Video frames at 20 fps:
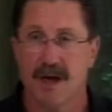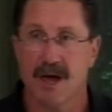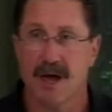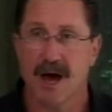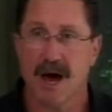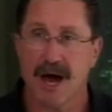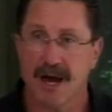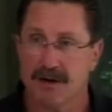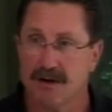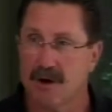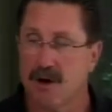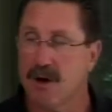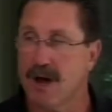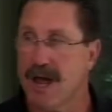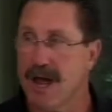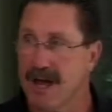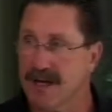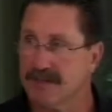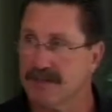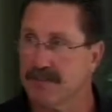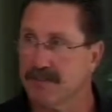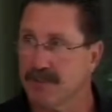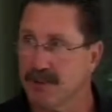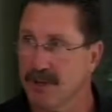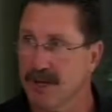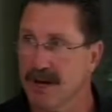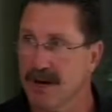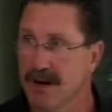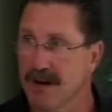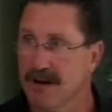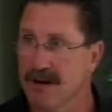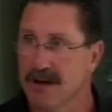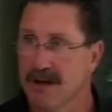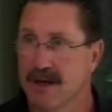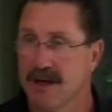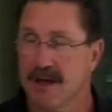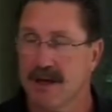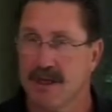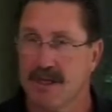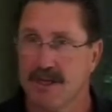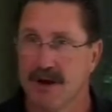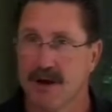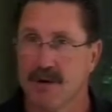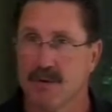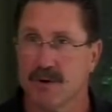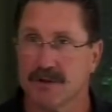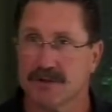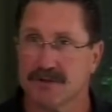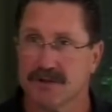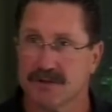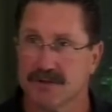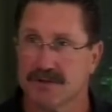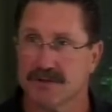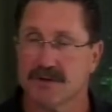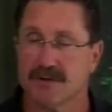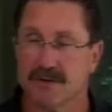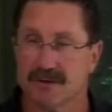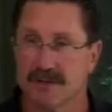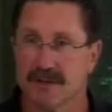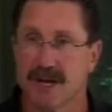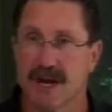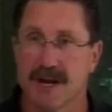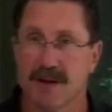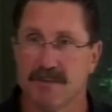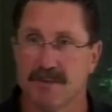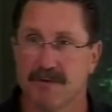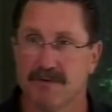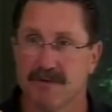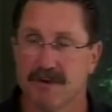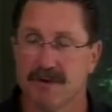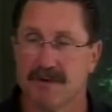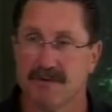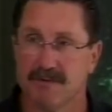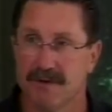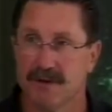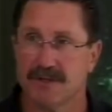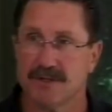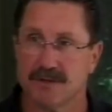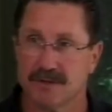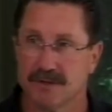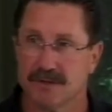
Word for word: I know as a player there was a certain type of individual,